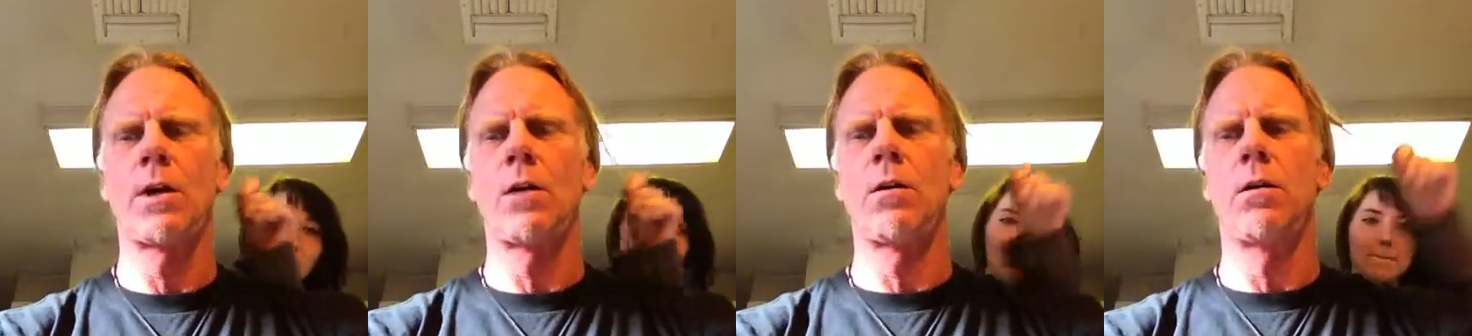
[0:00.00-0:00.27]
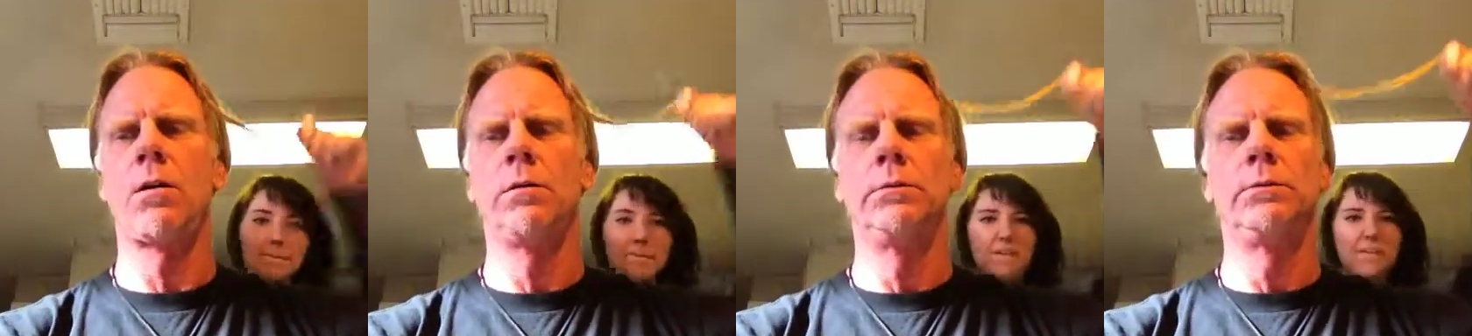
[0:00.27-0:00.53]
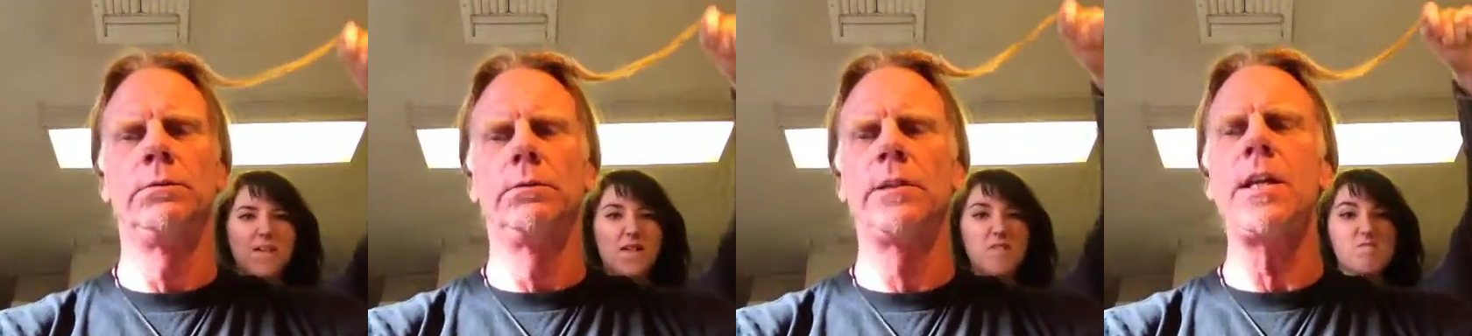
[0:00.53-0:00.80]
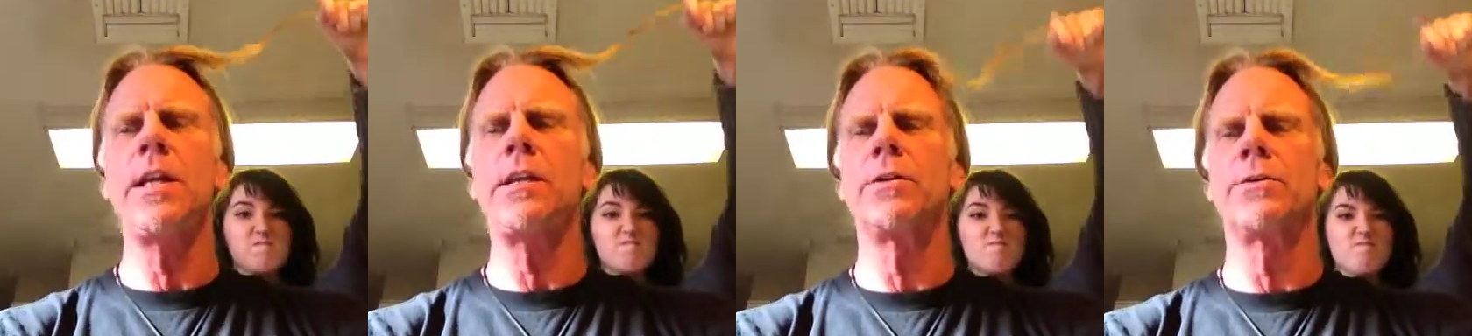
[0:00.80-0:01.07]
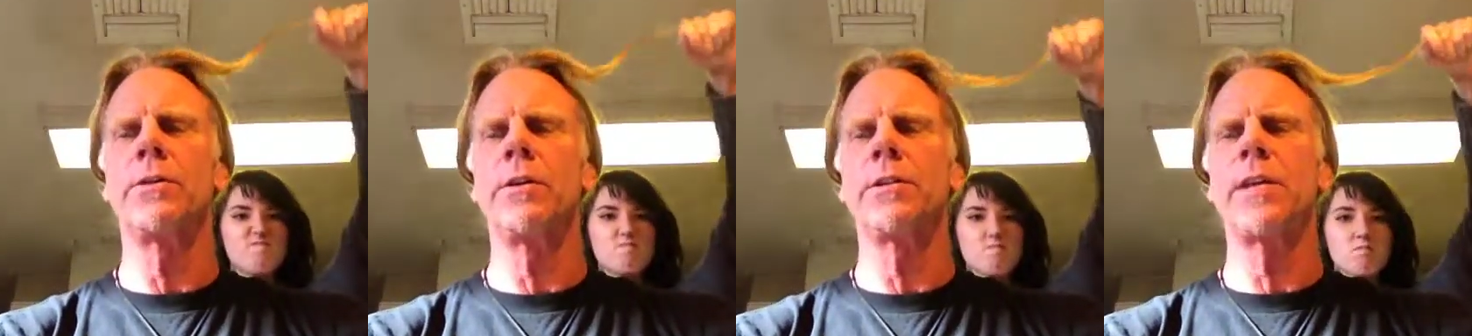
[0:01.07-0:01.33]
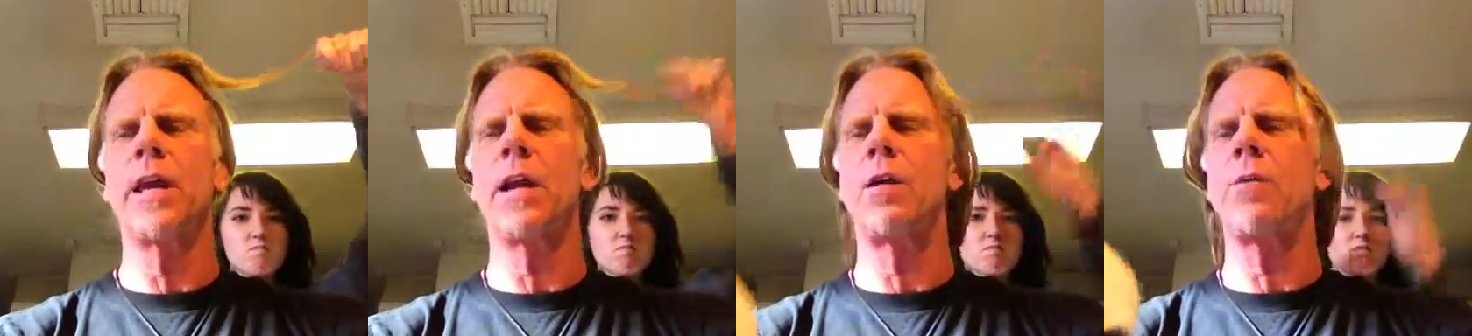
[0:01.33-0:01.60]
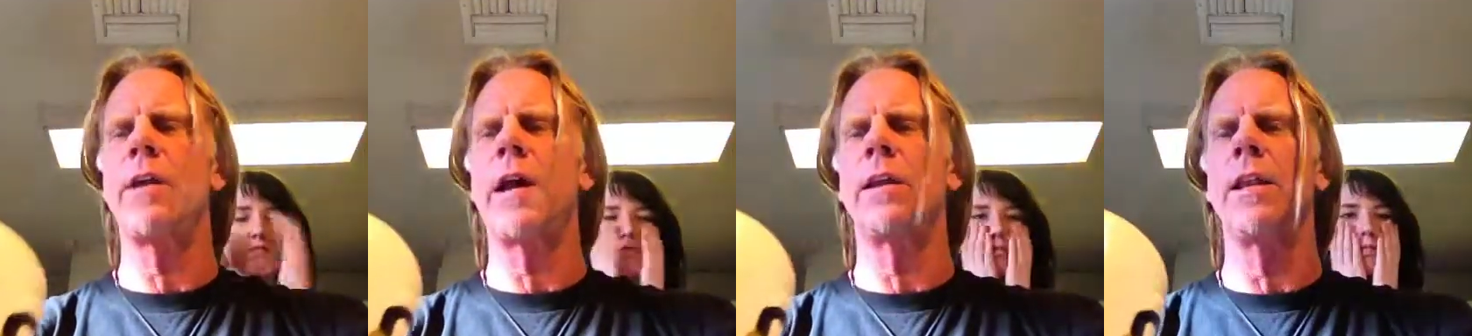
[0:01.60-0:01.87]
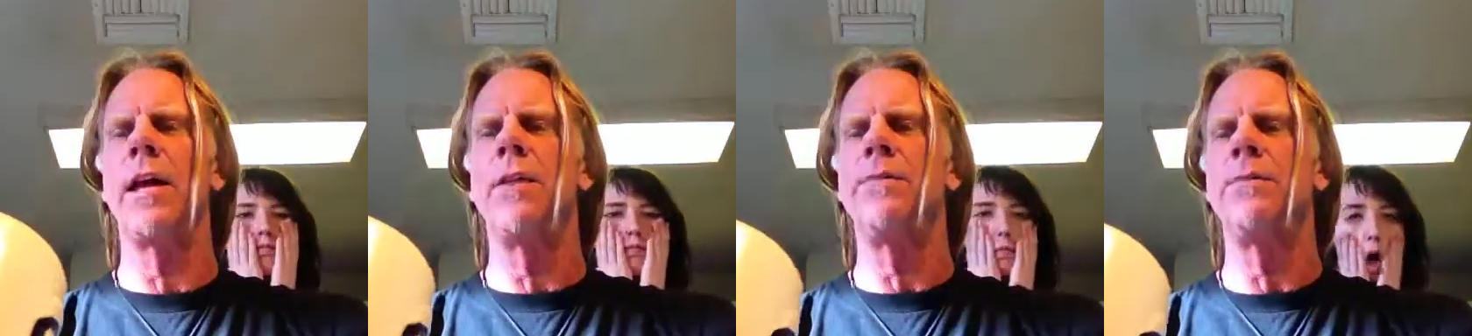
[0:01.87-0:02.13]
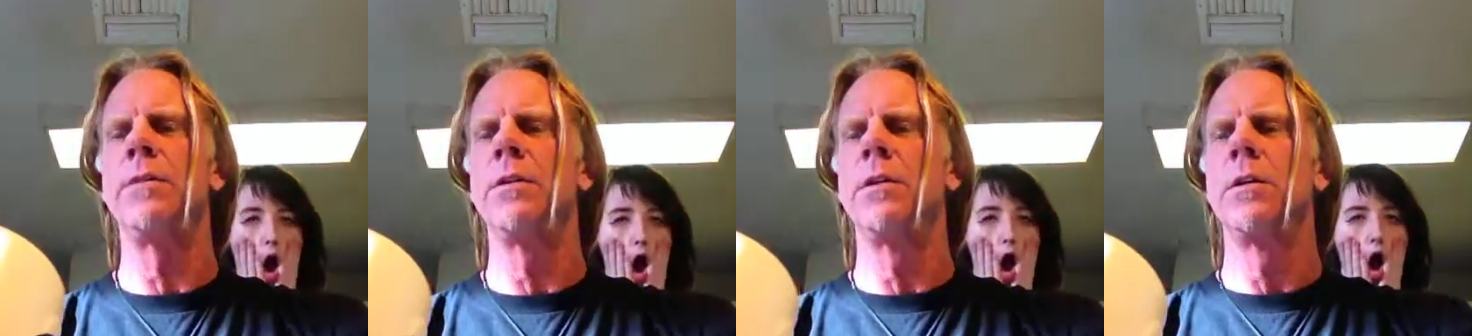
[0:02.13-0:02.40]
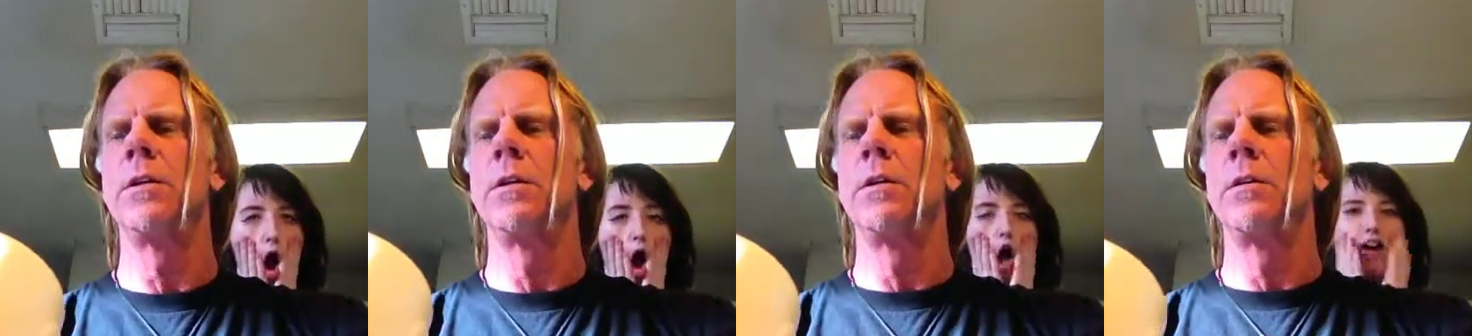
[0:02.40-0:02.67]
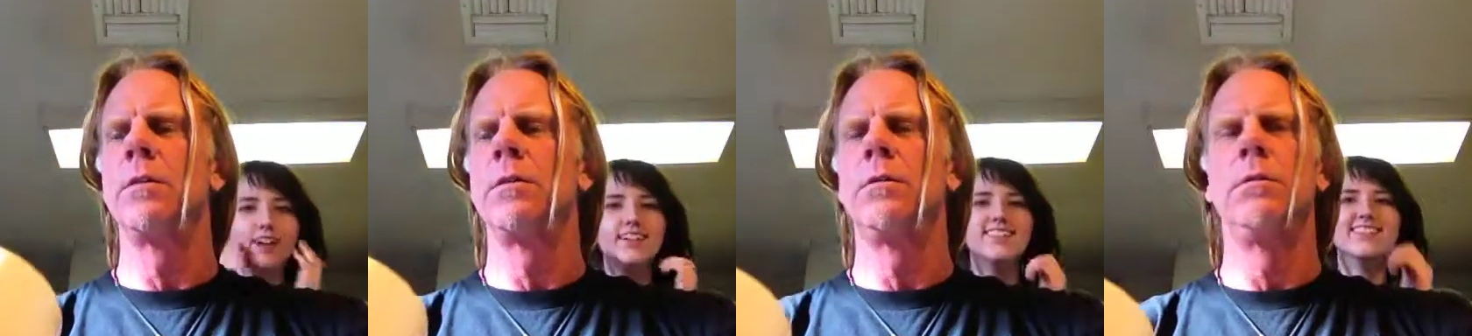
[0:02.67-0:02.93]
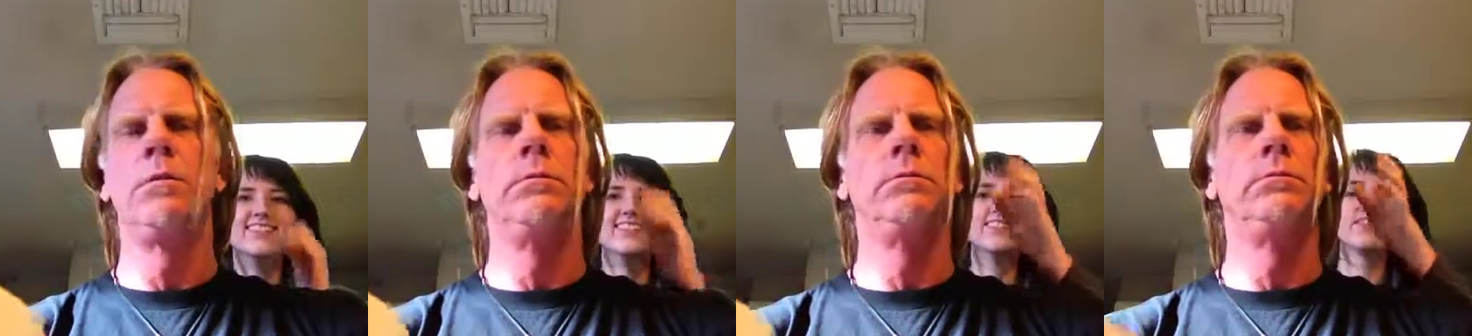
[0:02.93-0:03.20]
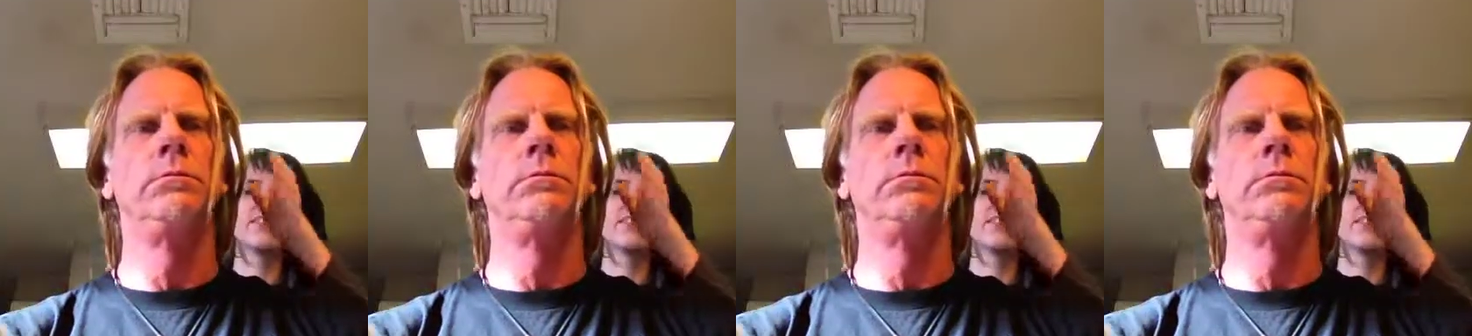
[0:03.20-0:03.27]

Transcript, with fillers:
Speaker 1: Oh, thank you, sir. Is that all we got left? Yeah.